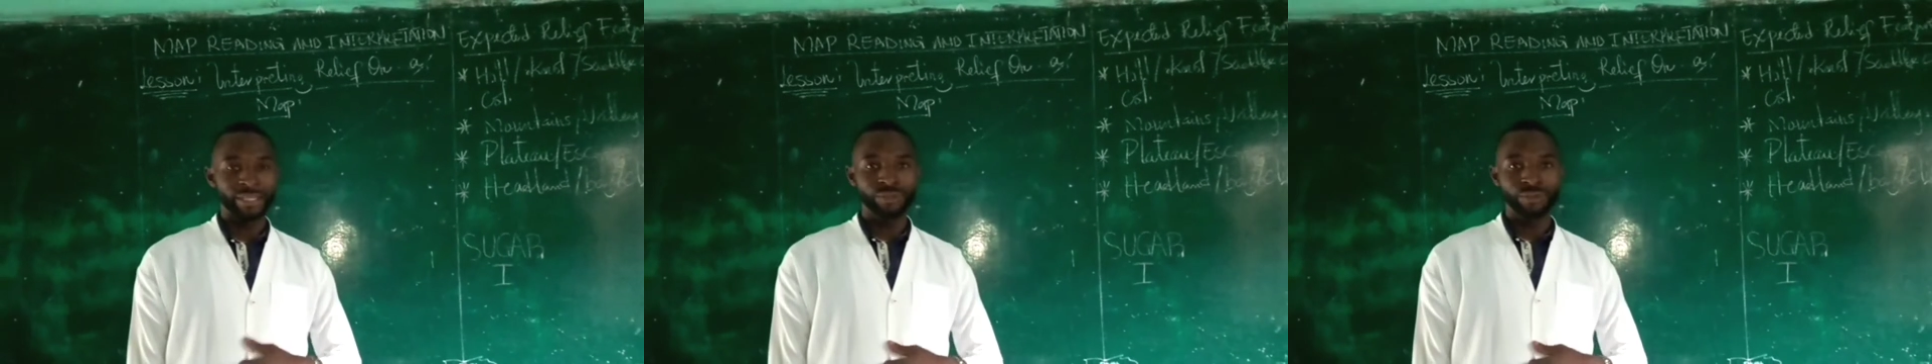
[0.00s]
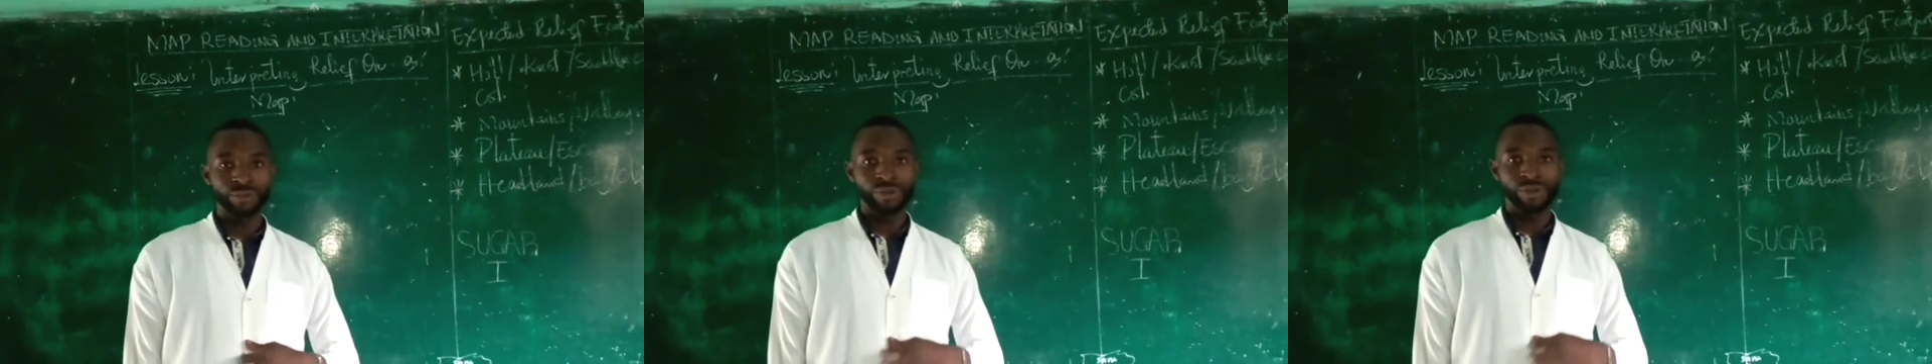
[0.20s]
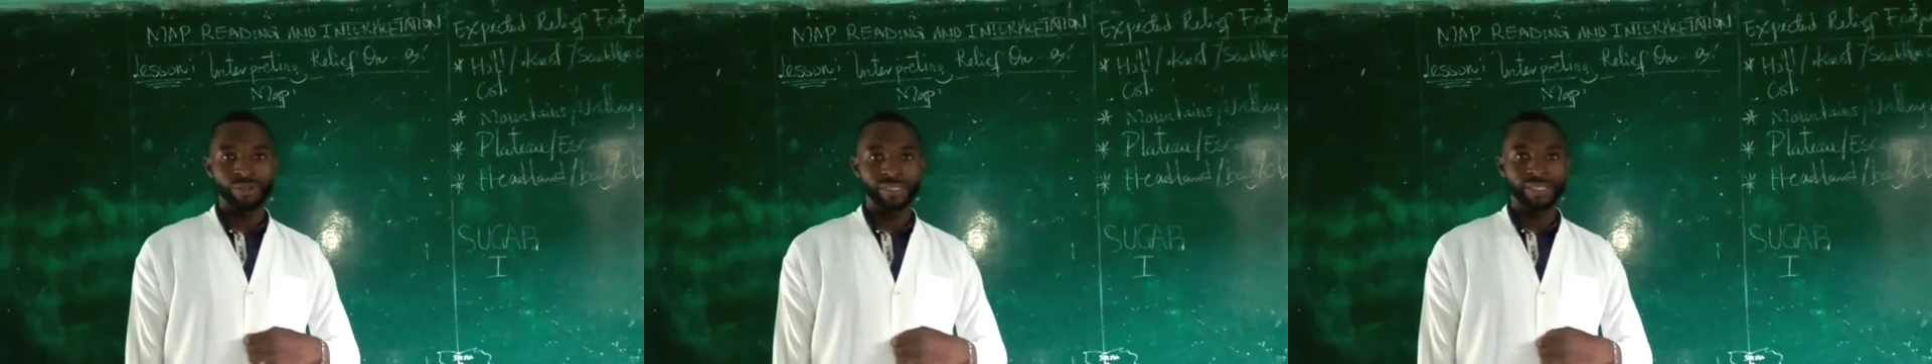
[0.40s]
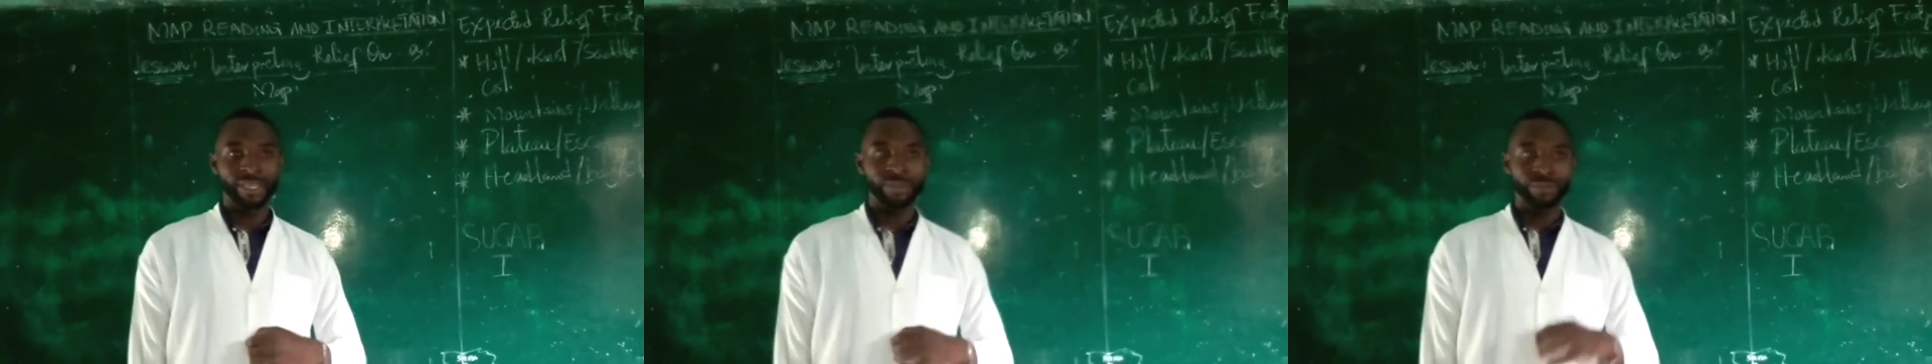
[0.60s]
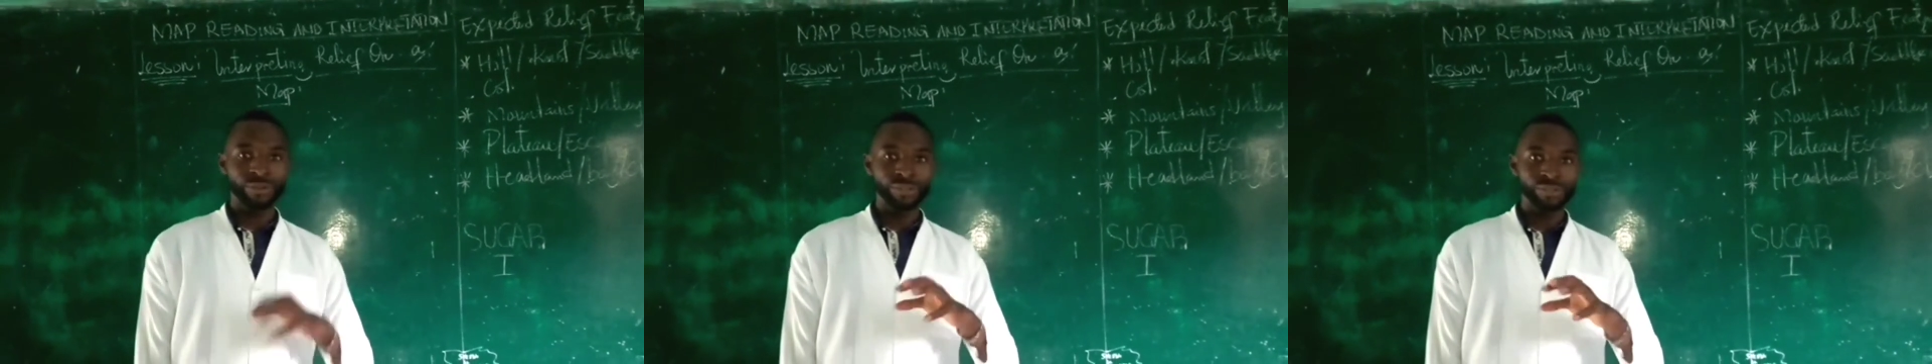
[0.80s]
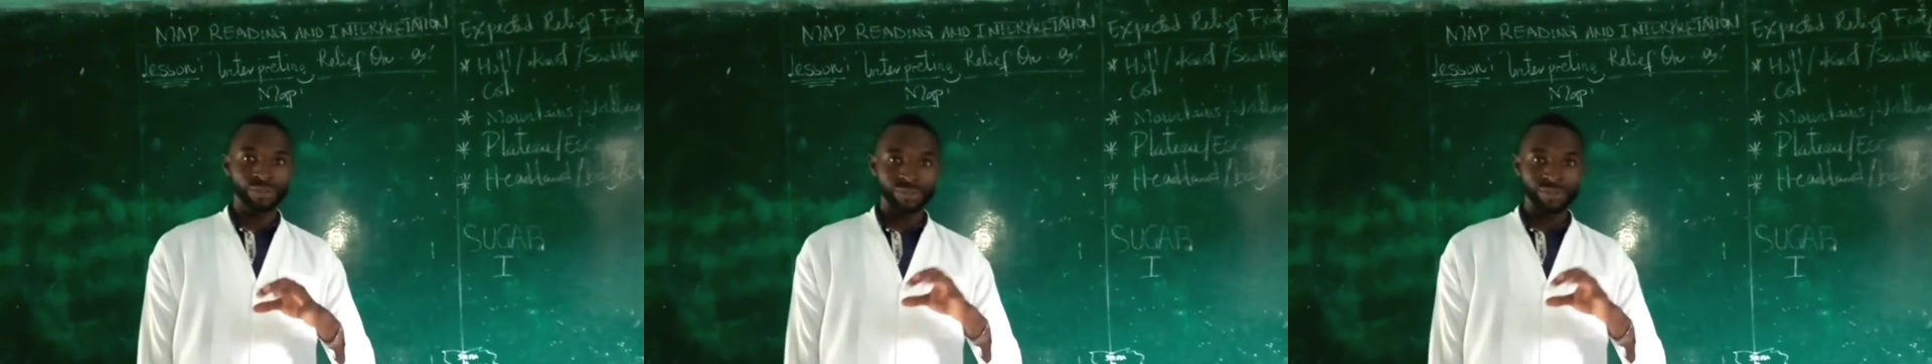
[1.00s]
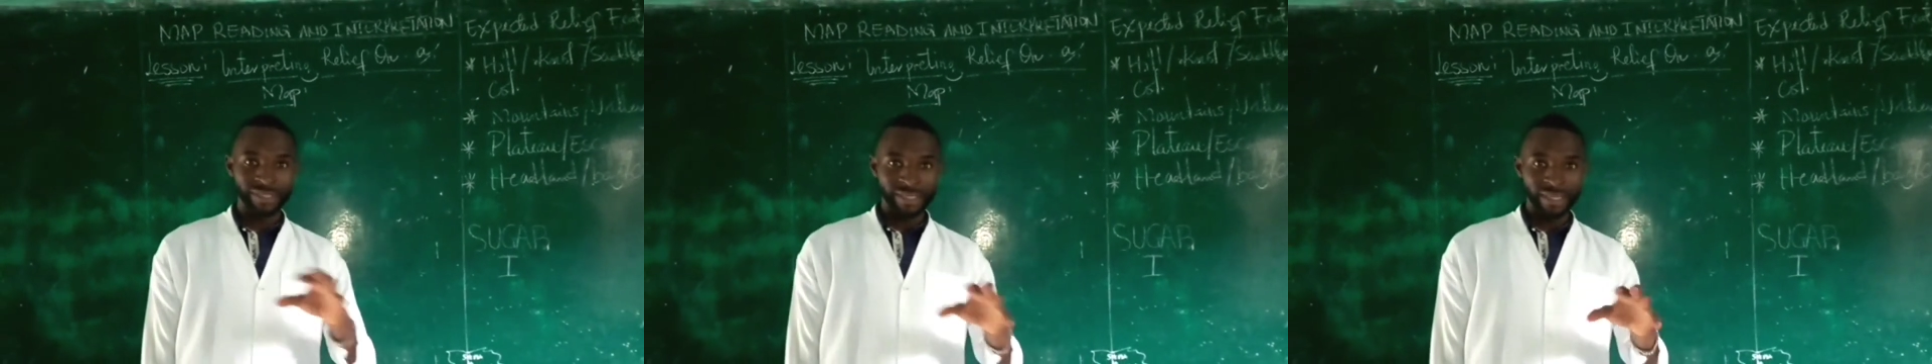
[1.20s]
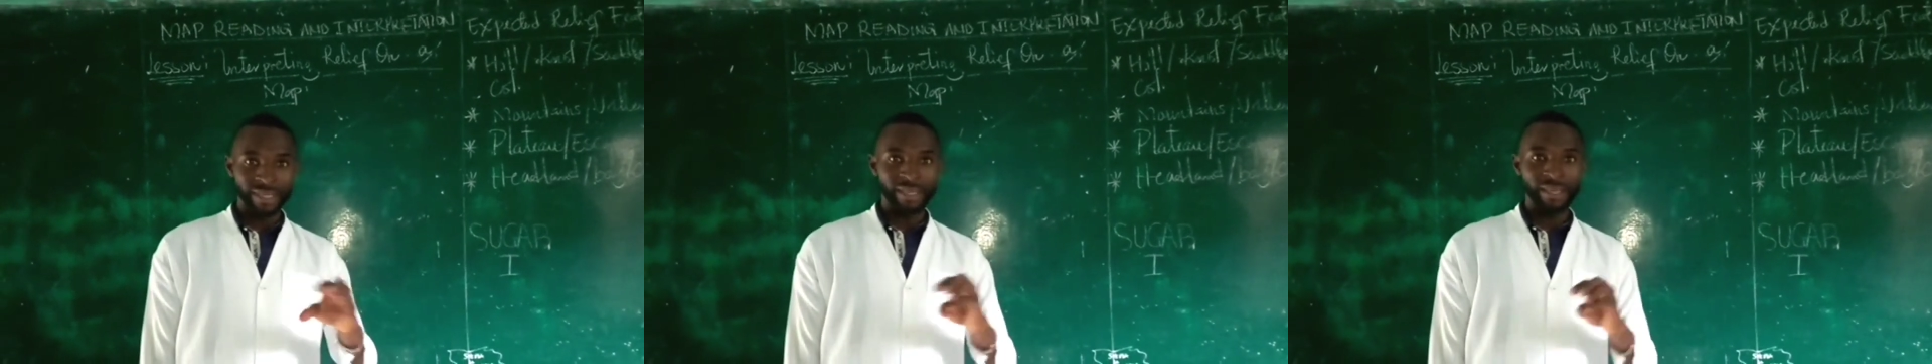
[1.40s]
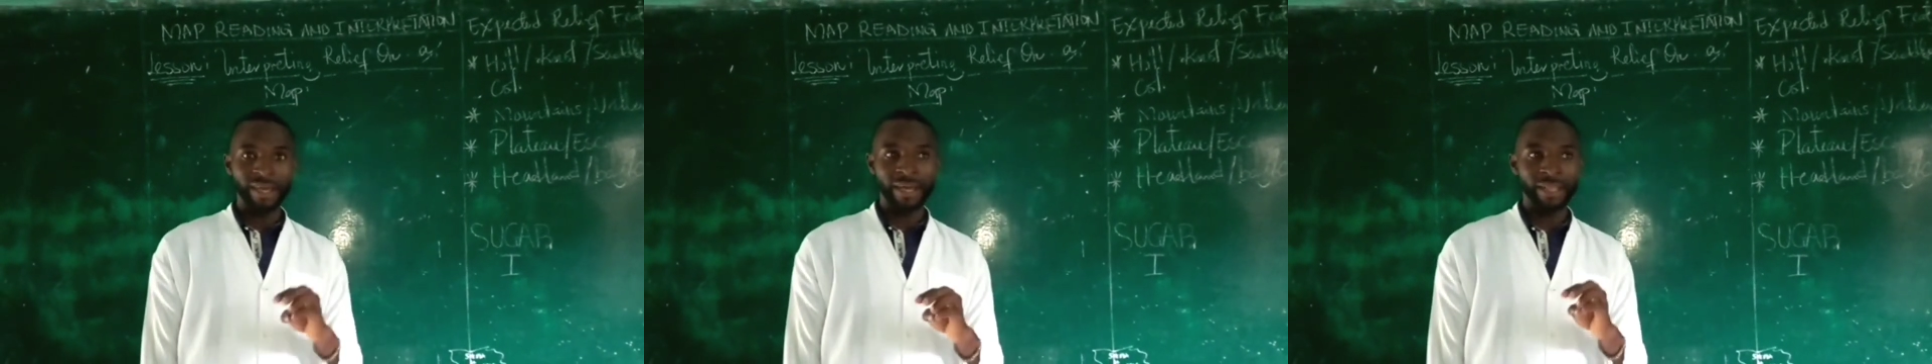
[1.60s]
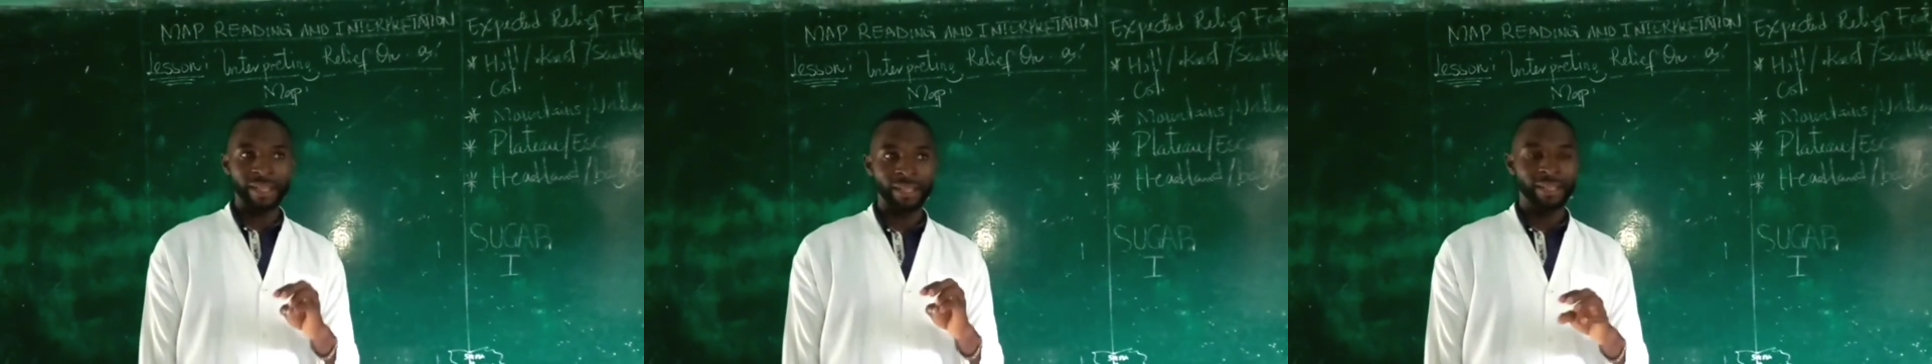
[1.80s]
I told us that contours here
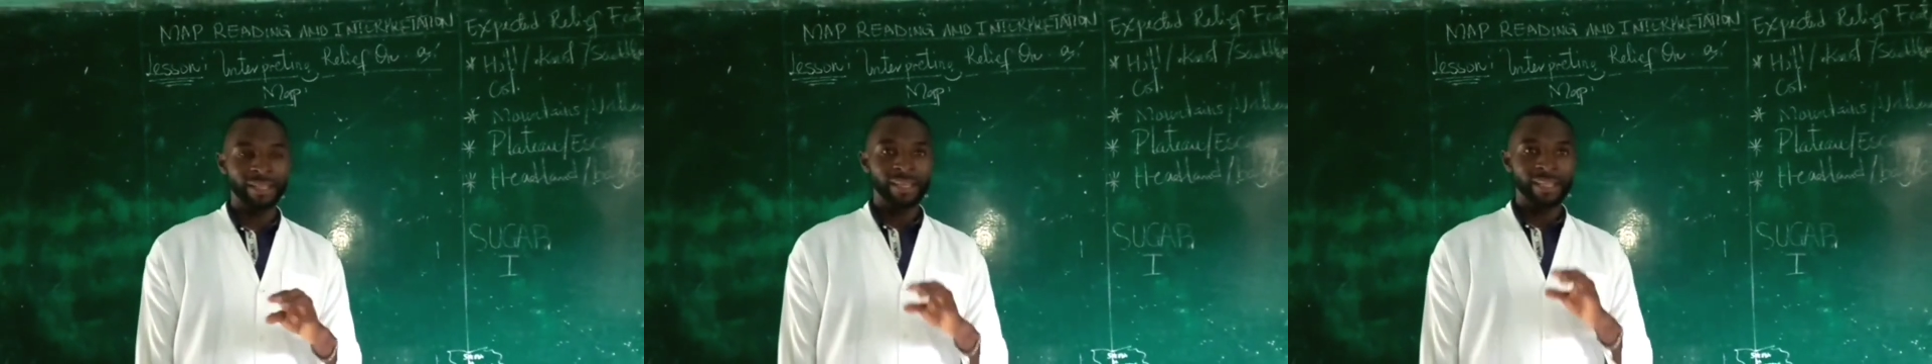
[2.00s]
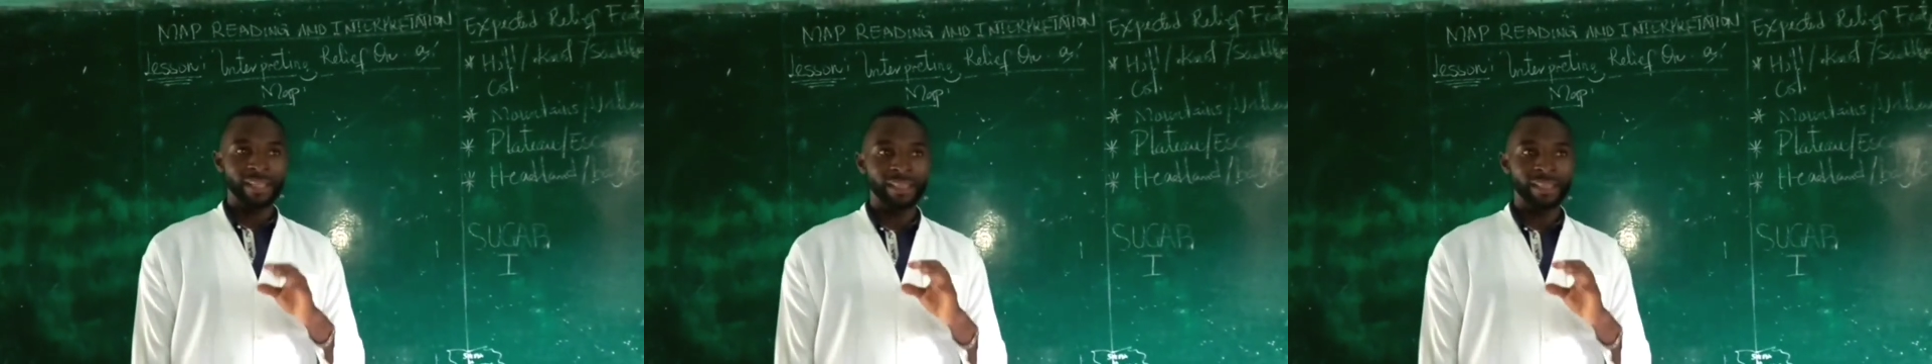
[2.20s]
are